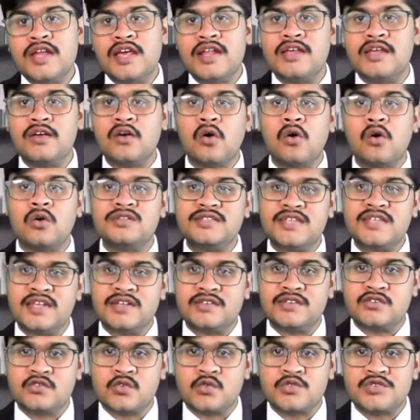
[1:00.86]
all data
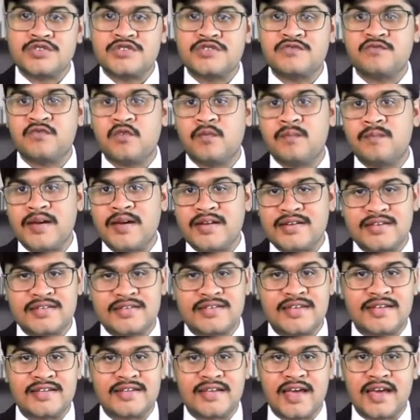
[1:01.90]
sources for better
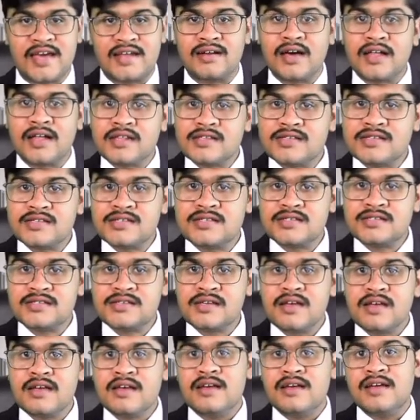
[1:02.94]
data analysis,
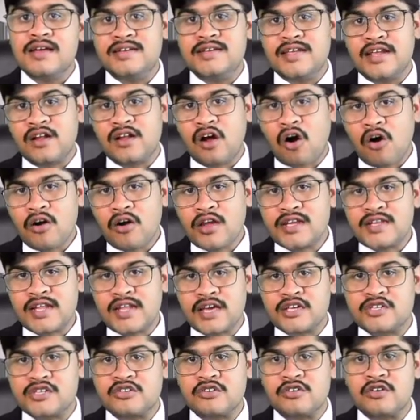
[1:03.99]
data
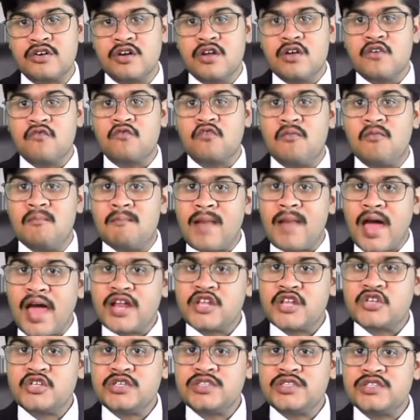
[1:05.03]
architecture for
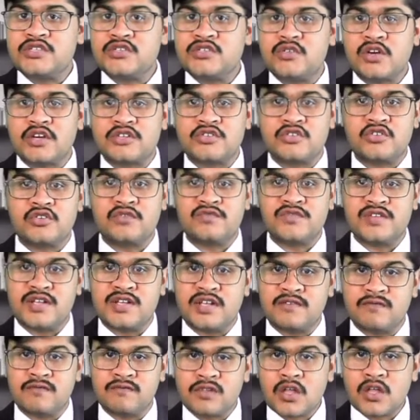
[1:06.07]
managing the structure of the data
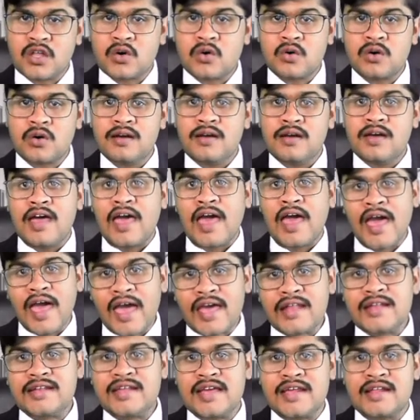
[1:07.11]
flow,
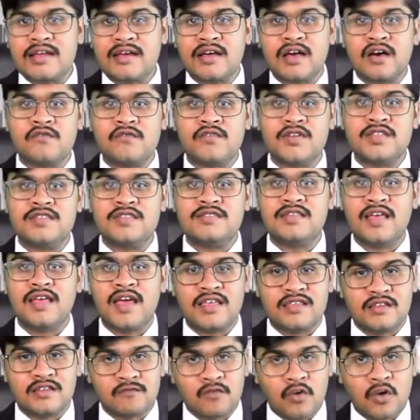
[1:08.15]
and data governance, as
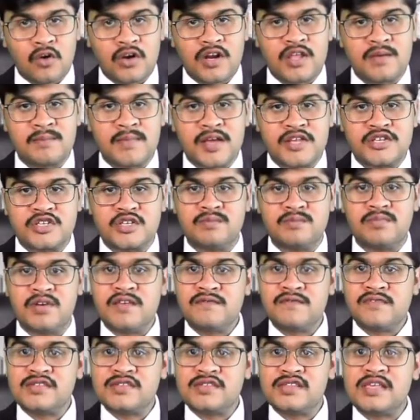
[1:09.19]
I've already mentioned
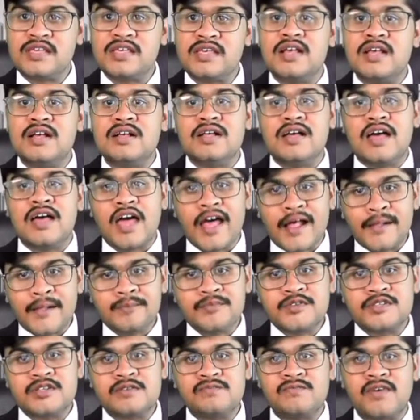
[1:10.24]
previously, helps
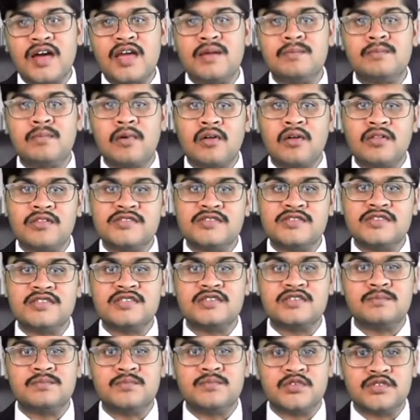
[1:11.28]
define policies
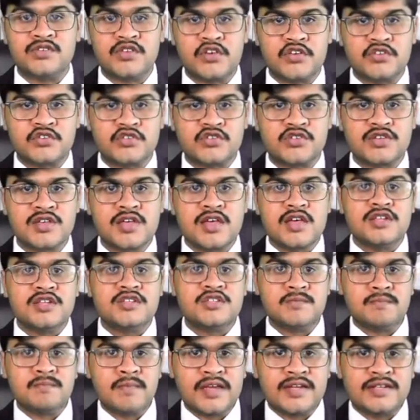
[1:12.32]
and procedures to
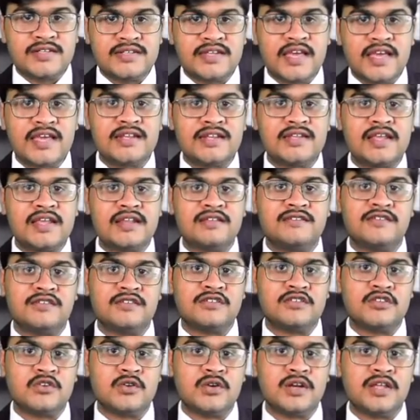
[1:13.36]
maintain data
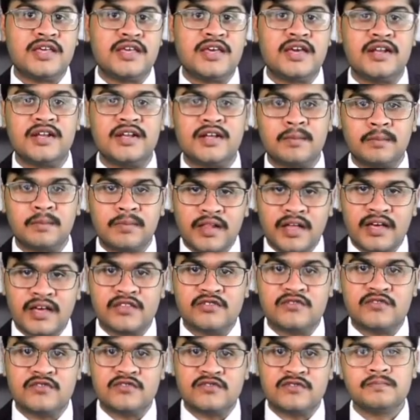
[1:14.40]
security and
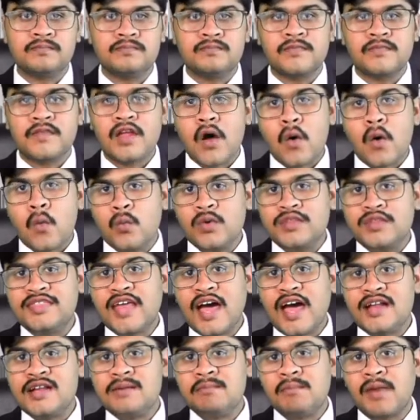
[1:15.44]
compliance. With that
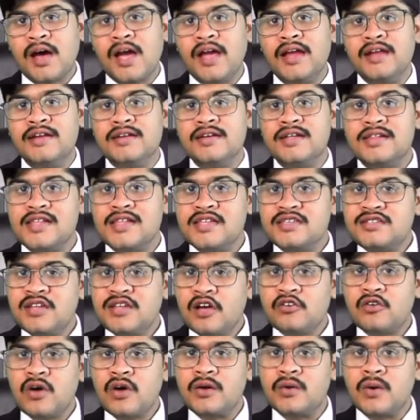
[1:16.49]
in mind, let's now
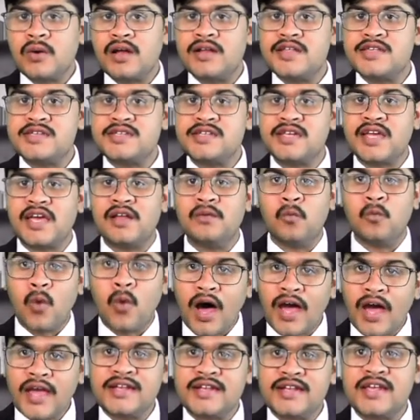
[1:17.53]
try to understand
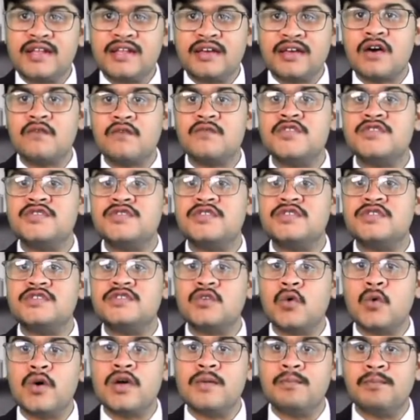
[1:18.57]
why data governance is so
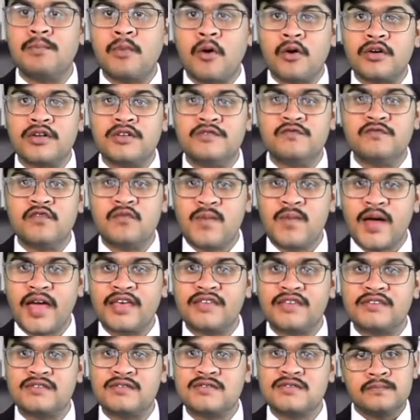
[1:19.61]
important for
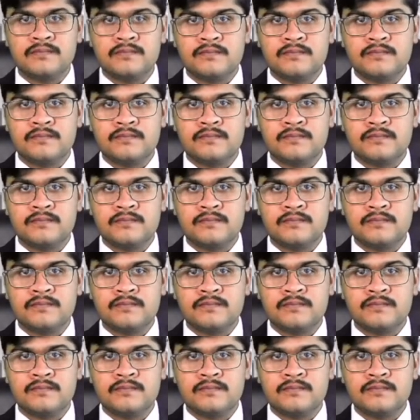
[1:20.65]
banks.